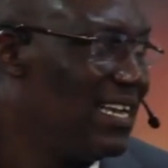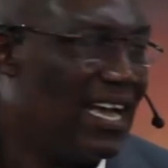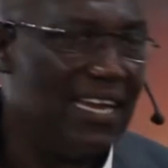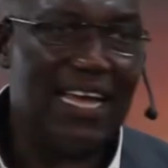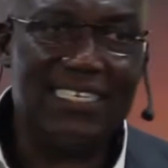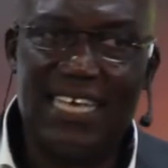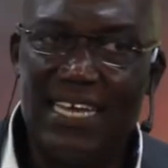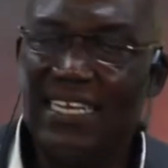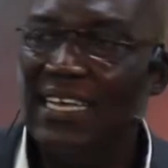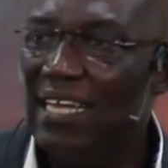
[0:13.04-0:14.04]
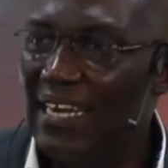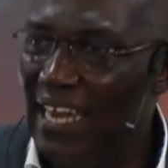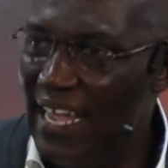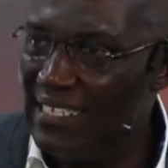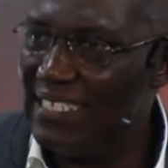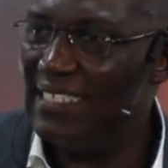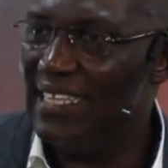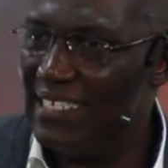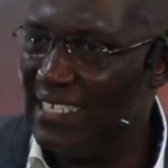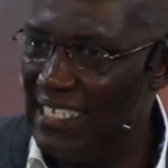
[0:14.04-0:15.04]
And I said, Let
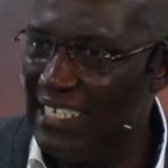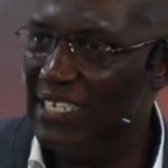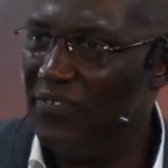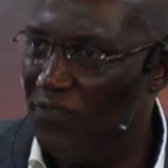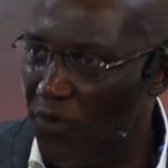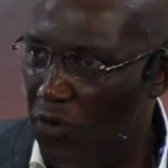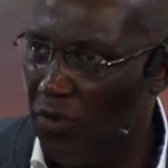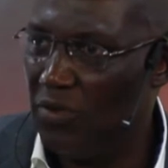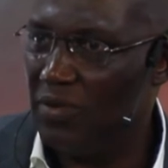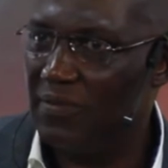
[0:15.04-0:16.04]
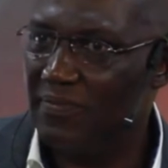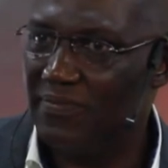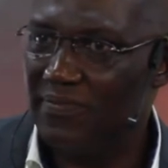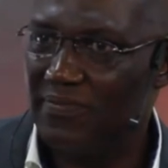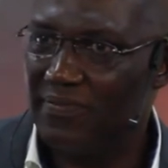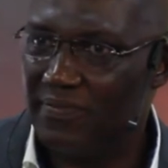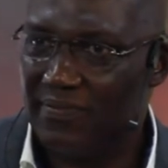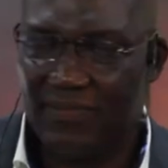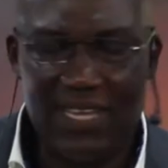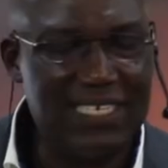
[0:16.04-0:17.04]
the cedi fall.
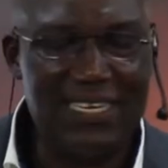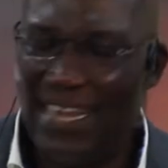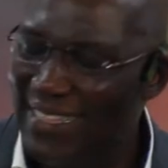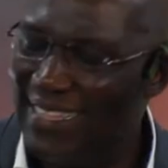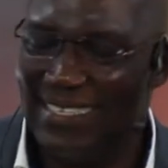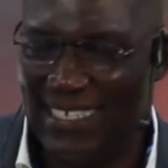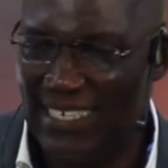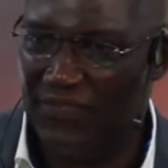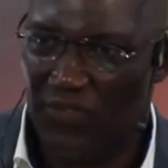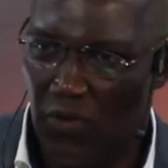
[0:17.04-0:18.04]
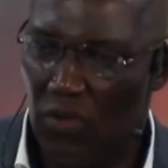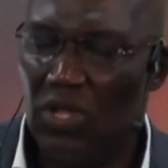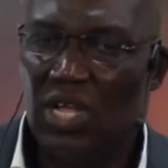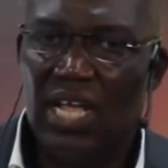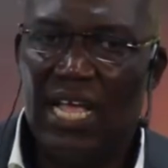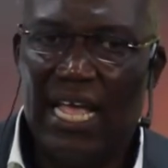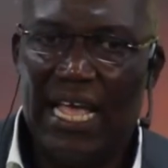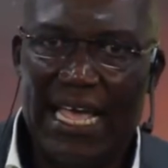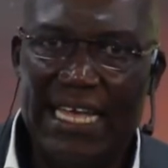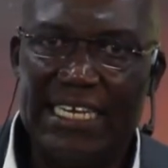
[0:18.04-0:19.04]
I said, Let the cedi fall.
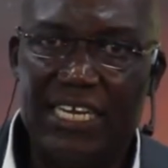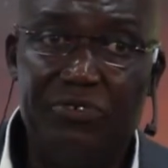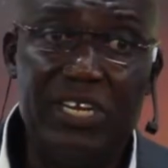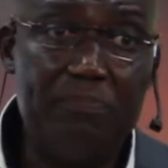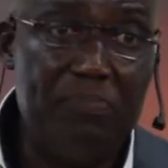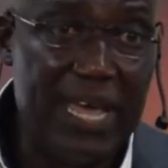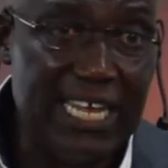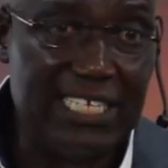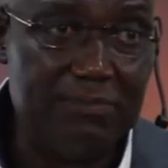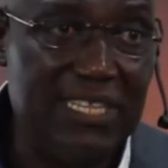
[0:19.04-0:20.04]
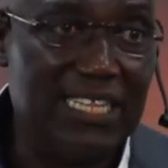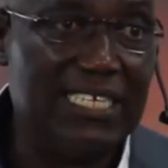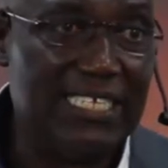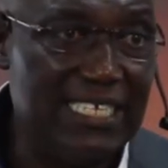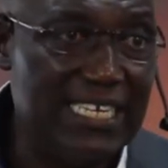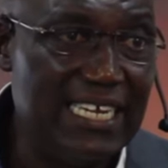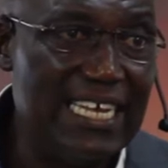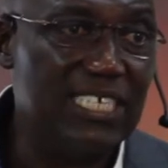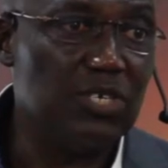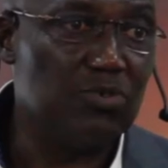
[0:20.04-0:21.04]
And it really pains me that the cedi
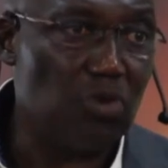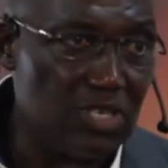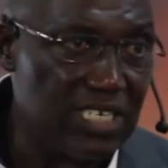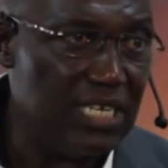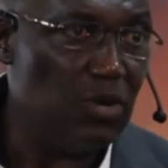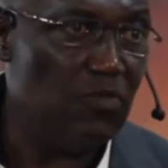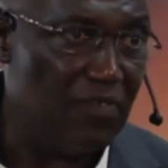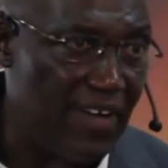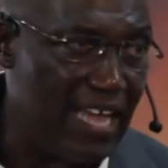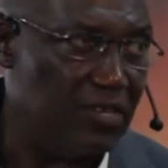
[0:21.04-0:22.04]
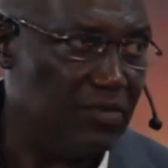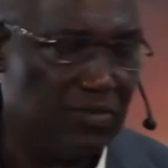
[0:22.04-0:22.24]
is grossly overvalued.